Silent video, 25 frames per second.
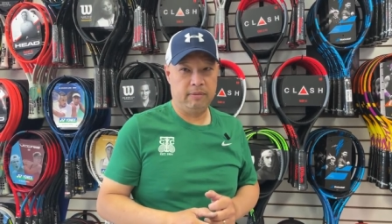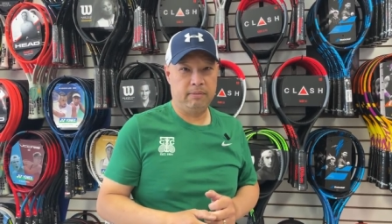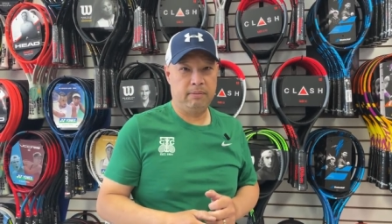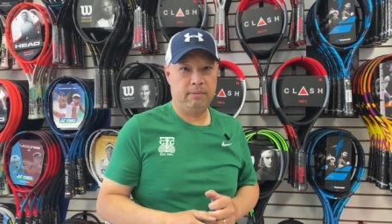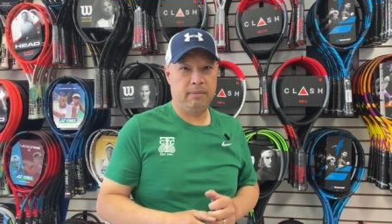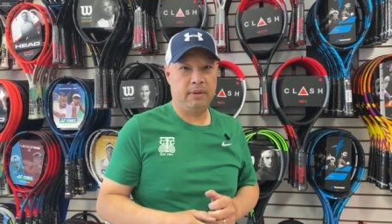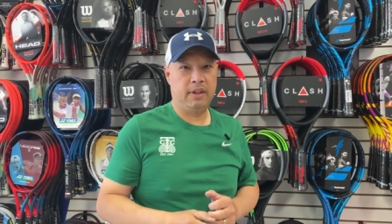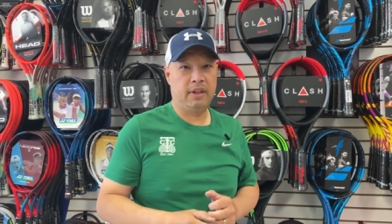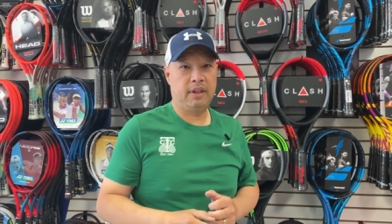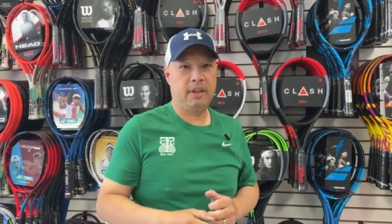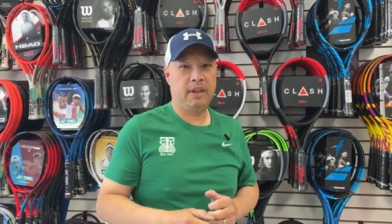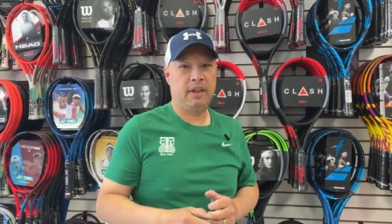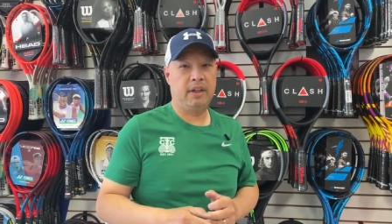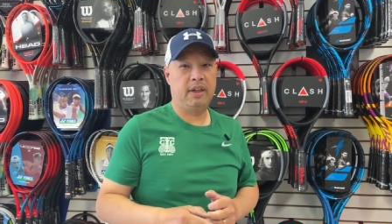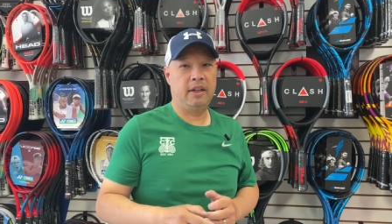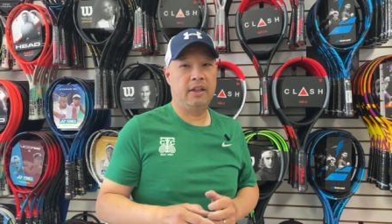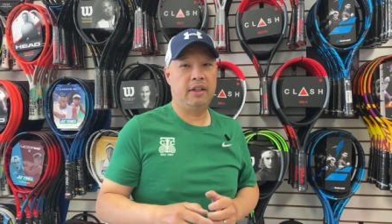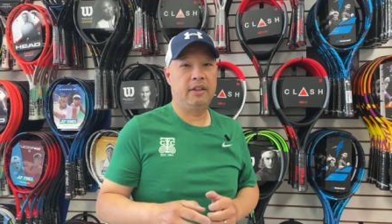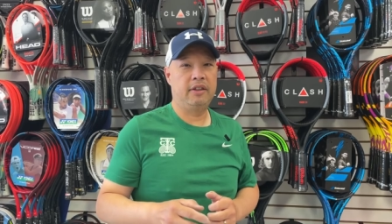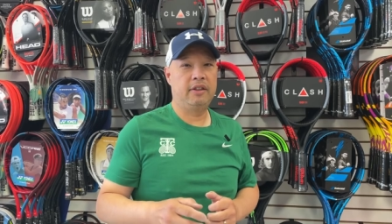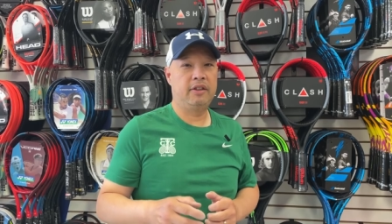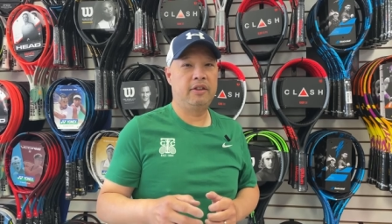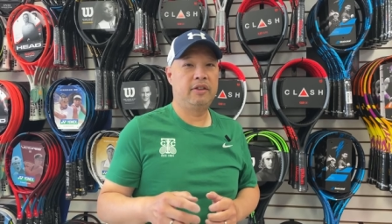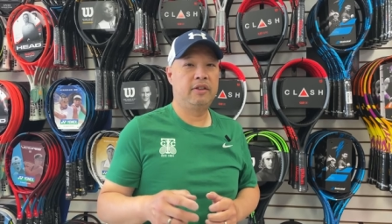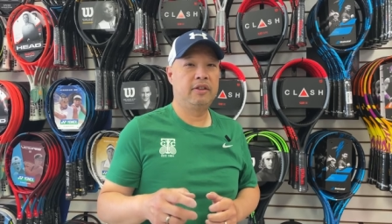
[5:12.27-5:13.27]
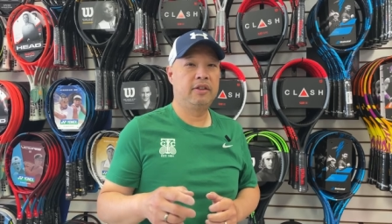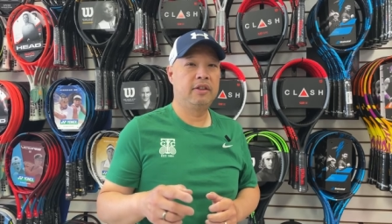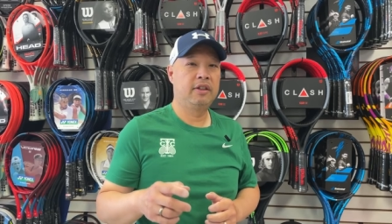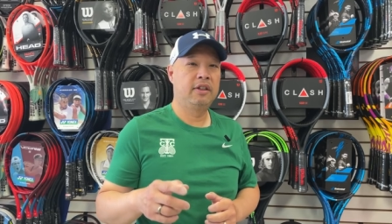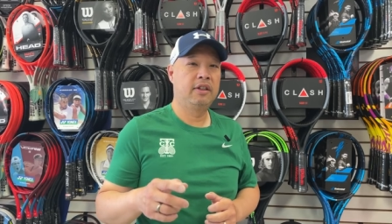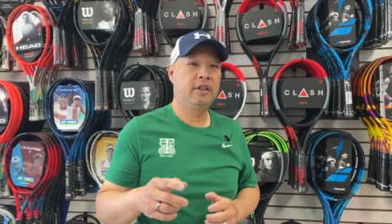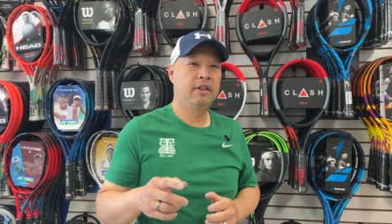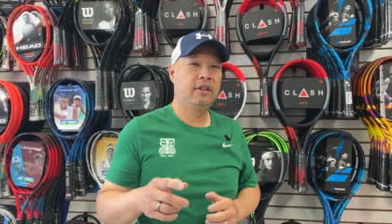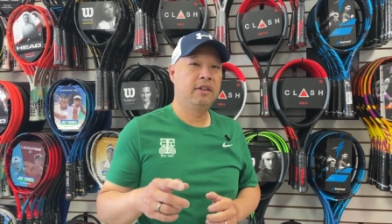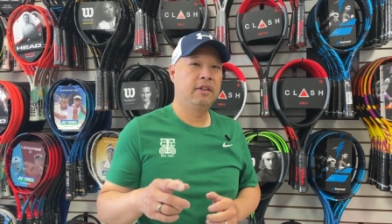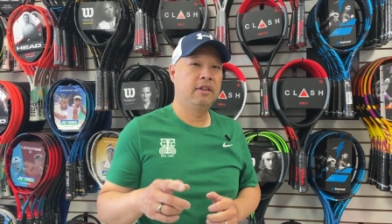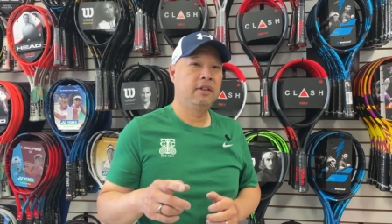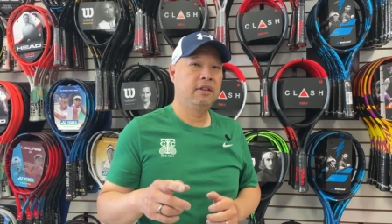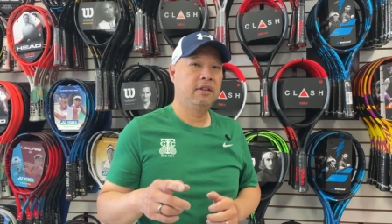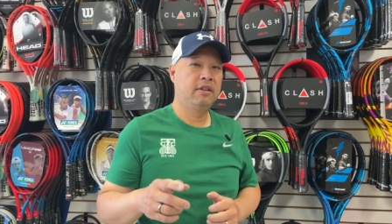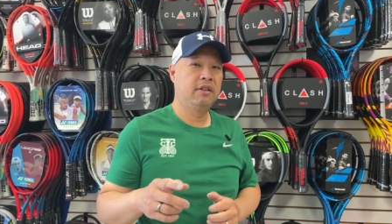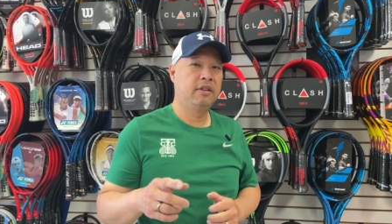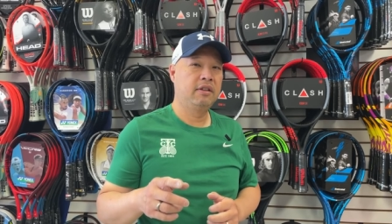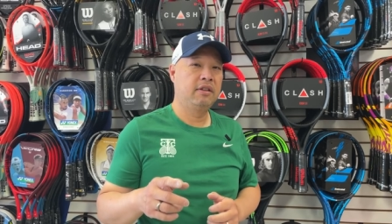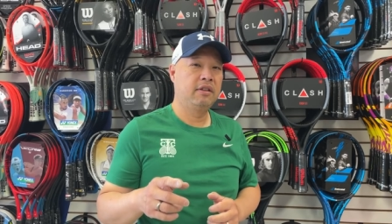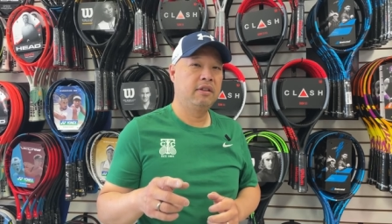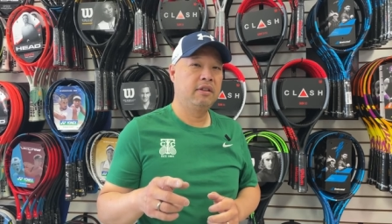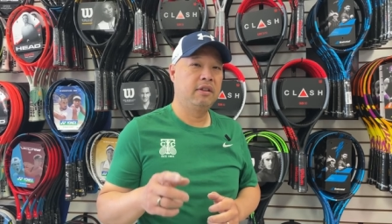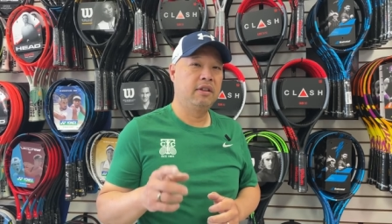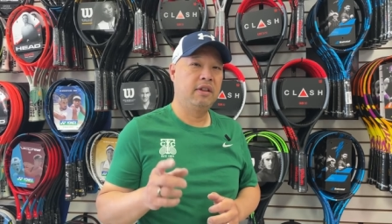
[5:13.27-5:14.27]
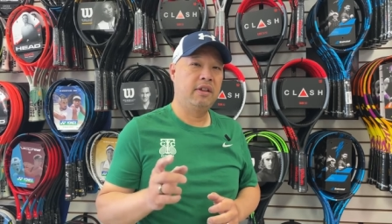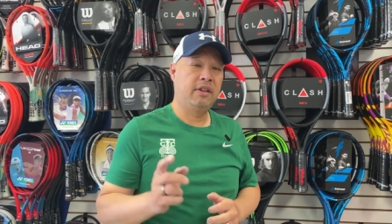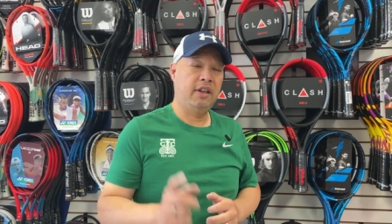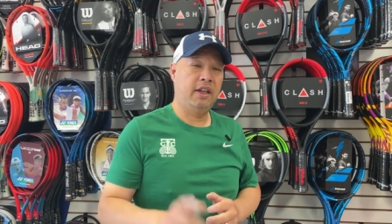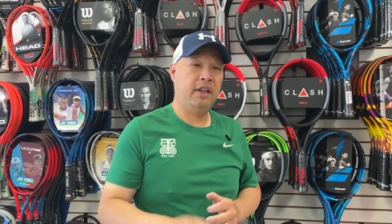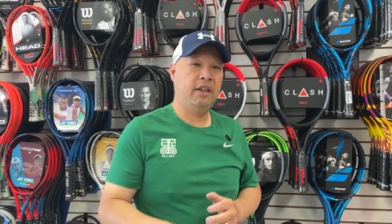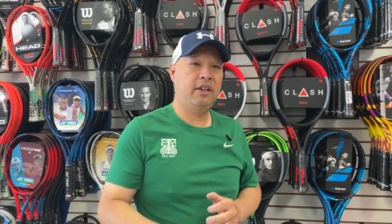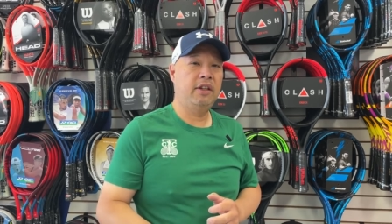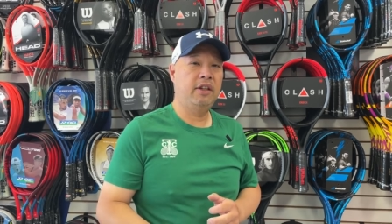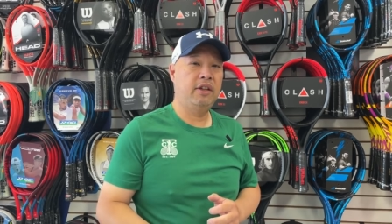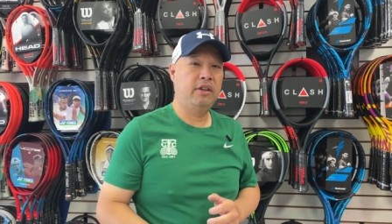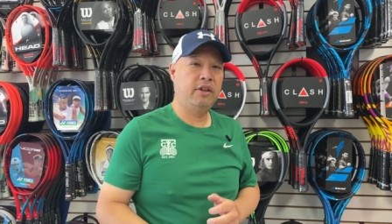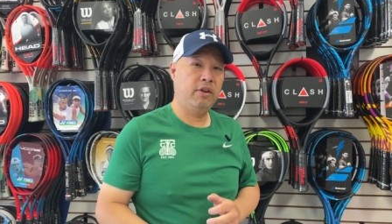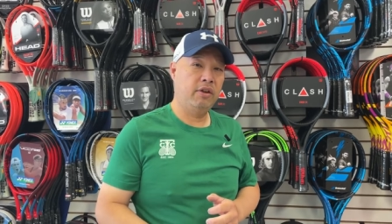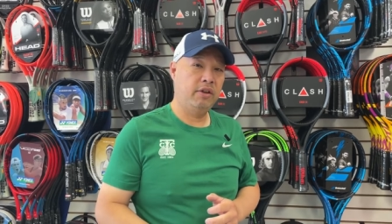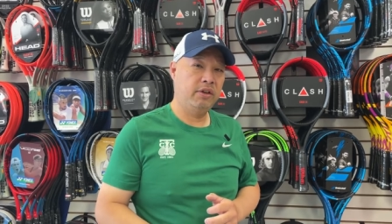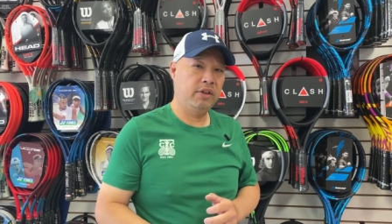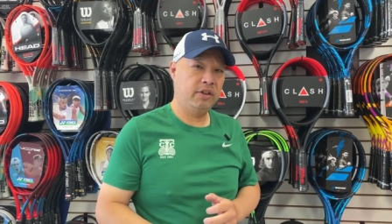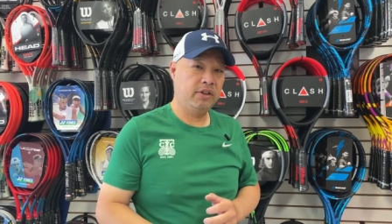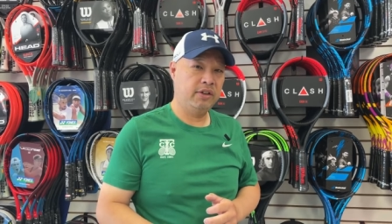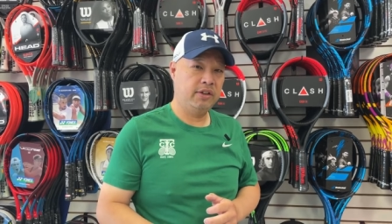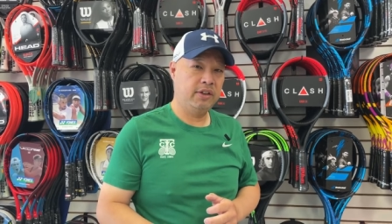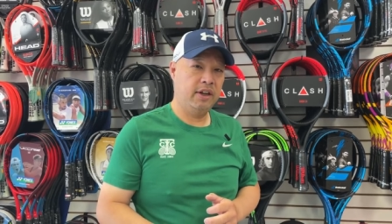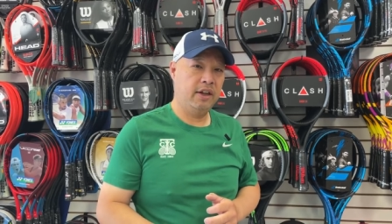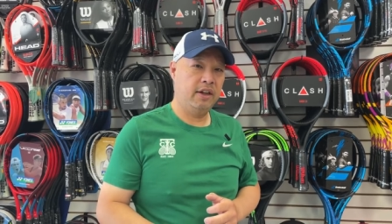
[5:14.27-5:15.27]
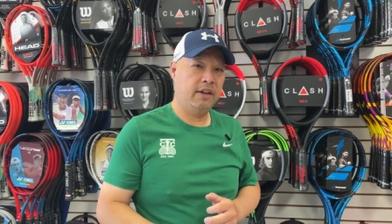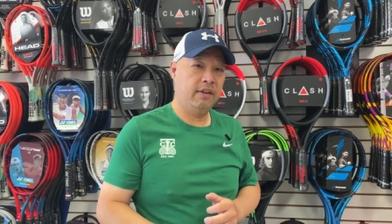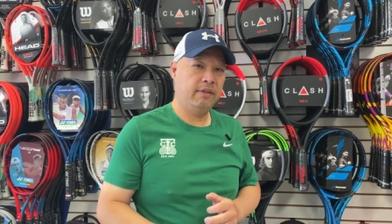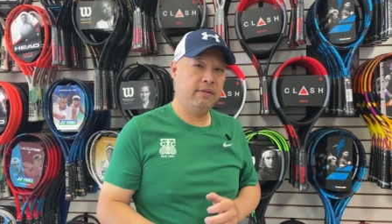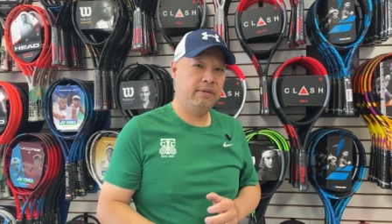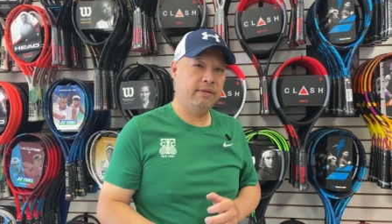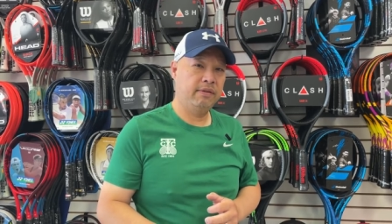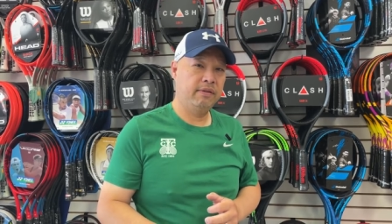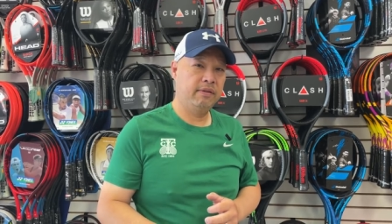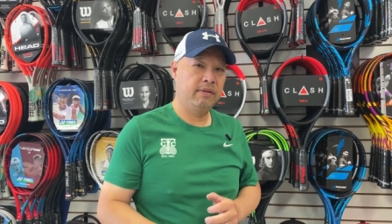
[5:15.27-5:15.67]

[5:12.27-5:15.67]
because you think you know yourself,